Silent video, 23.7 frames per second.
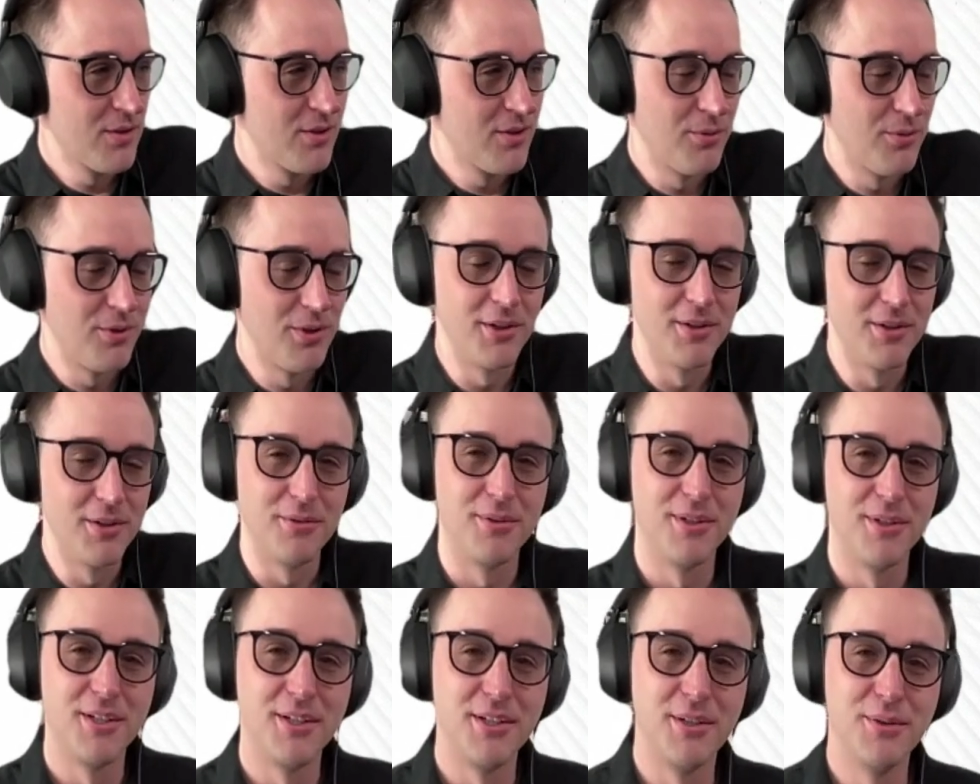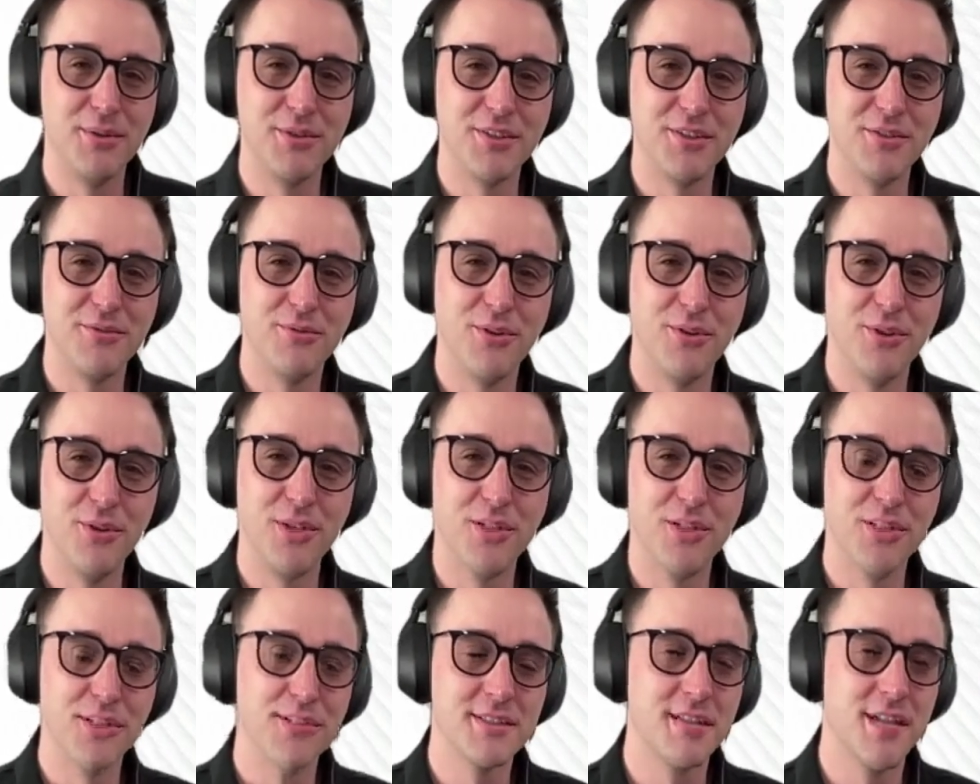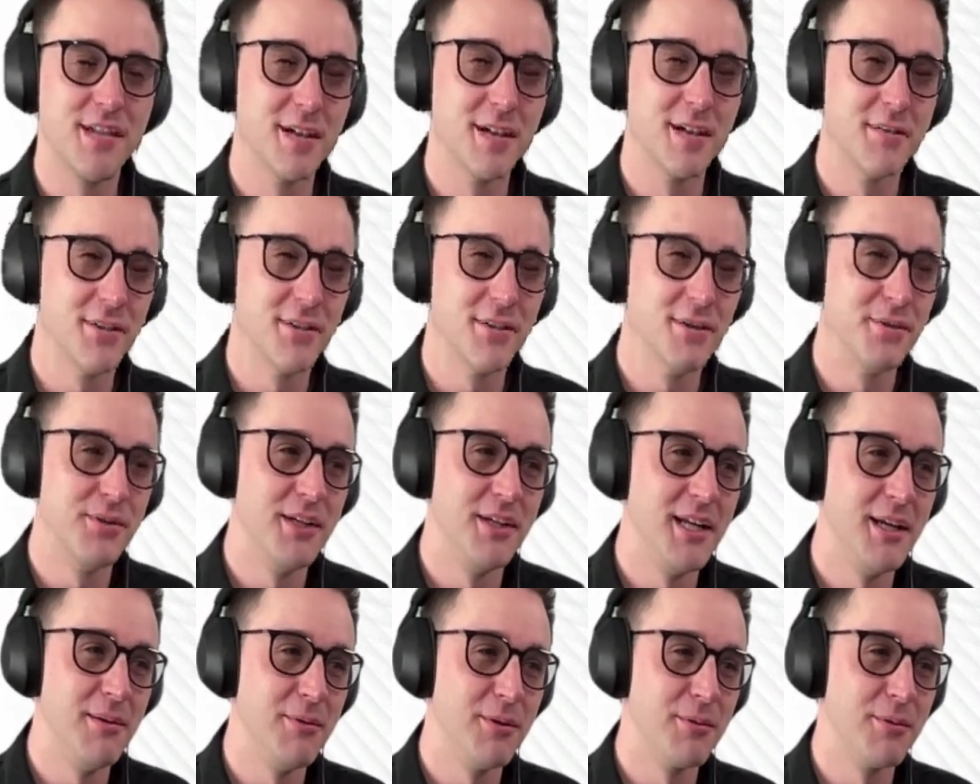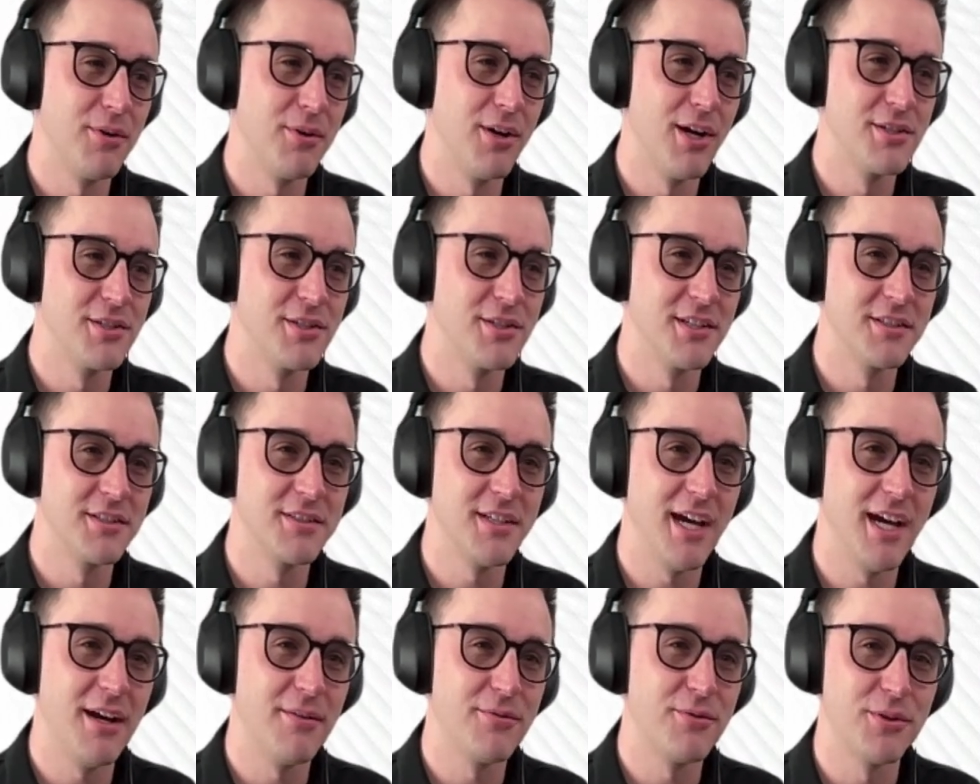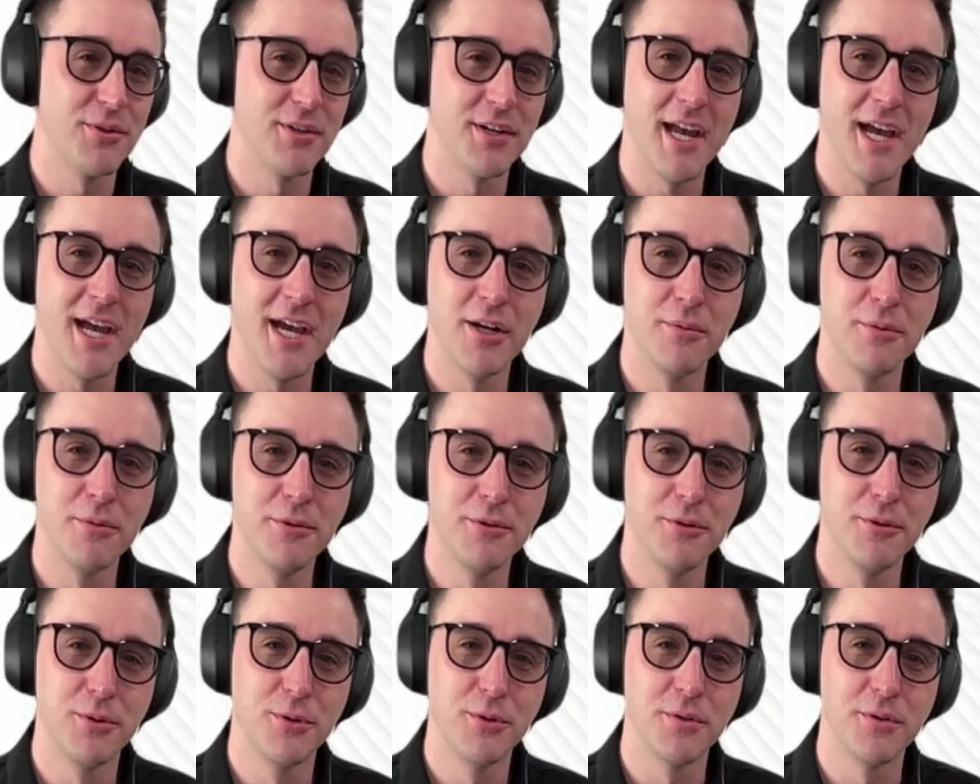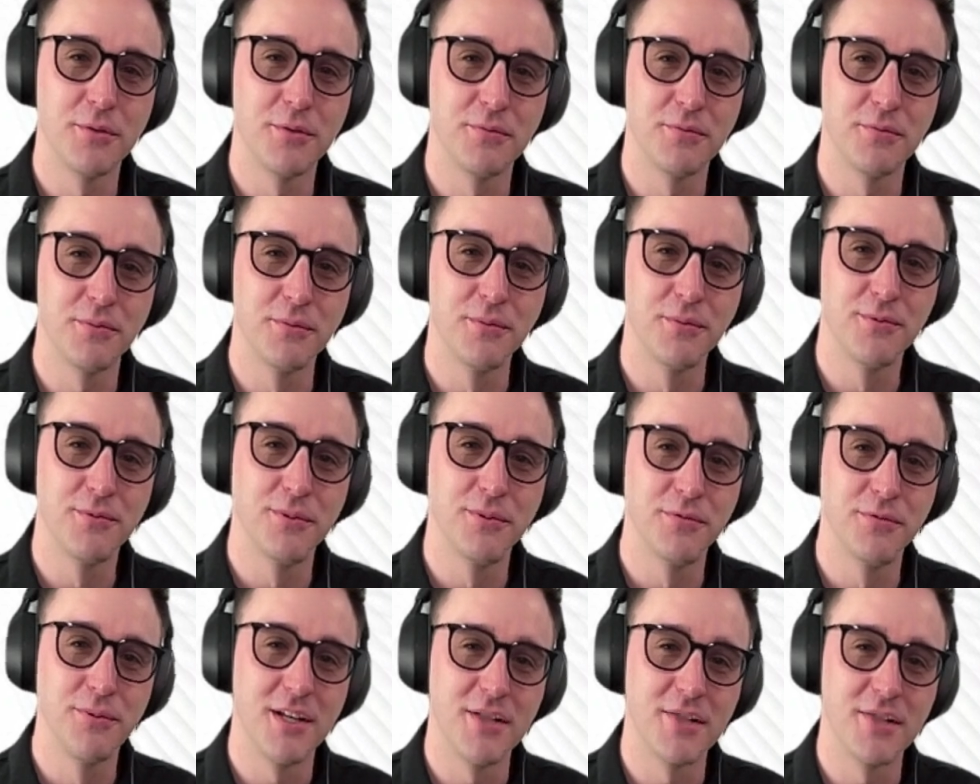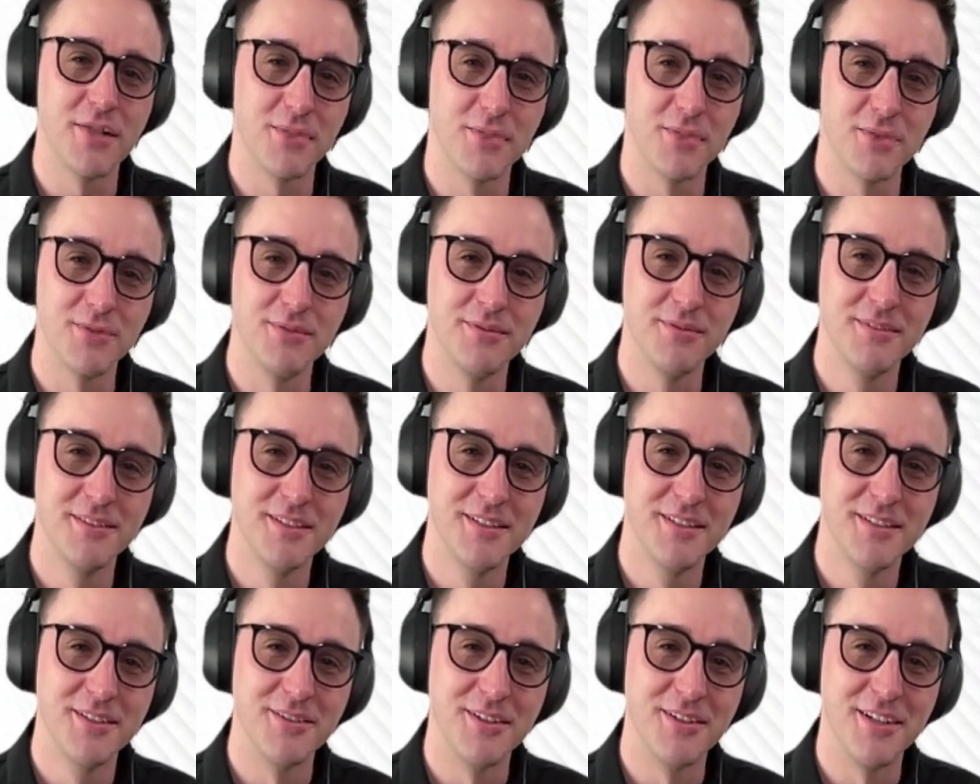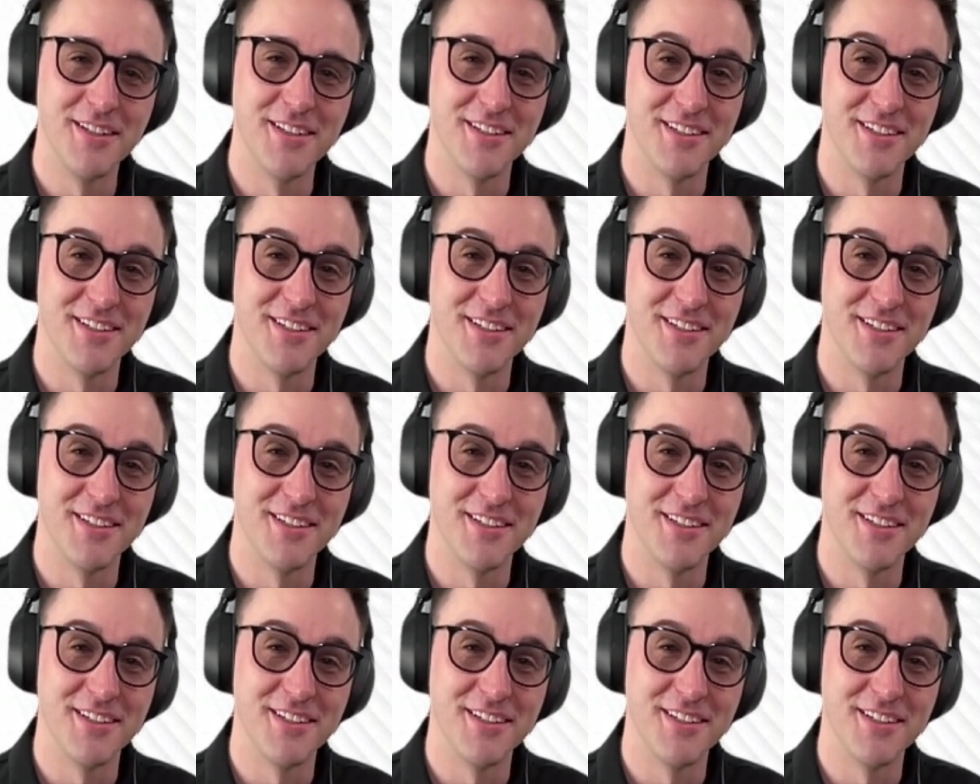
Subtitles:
Well, it was in vogue at the time that you would name your projects after an animal or a fruit or vegetable, right?